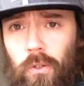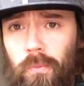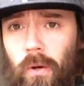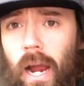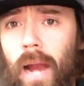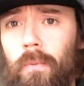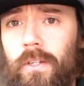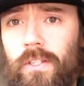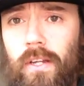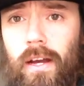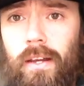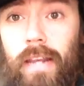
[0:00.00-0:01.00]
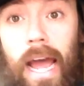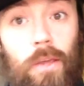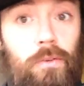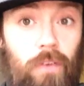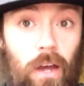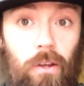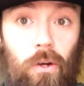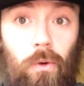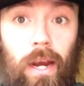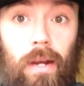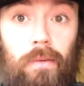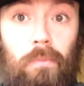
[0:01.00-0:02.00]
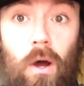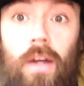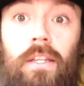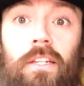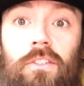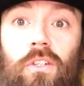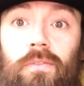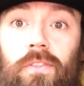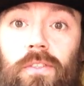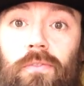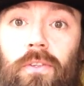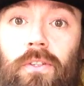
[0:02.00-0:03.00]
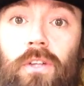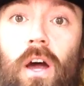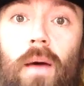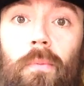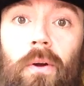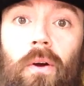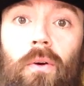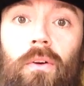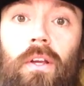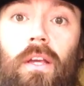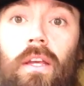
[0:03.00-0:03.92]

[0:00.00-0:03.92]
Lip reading: your primer is done, now you've got a great bonding surface for your top coat.